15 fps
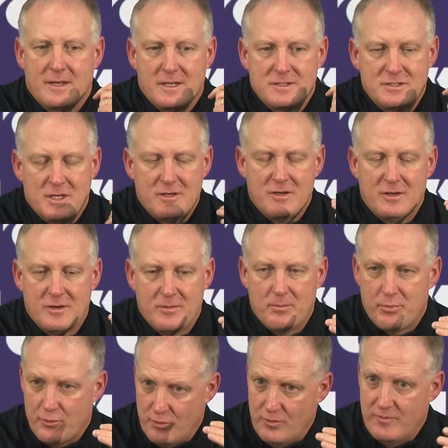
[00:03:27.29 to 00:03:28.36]
continue to
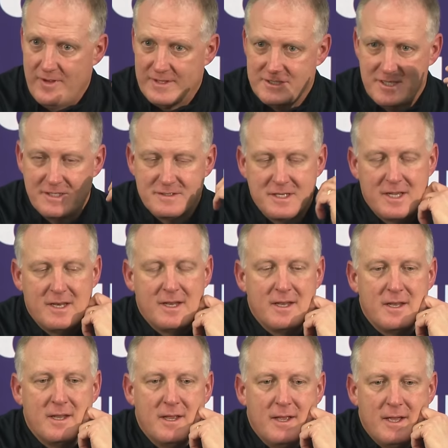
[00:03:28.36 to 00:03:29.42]
improve as he's getting.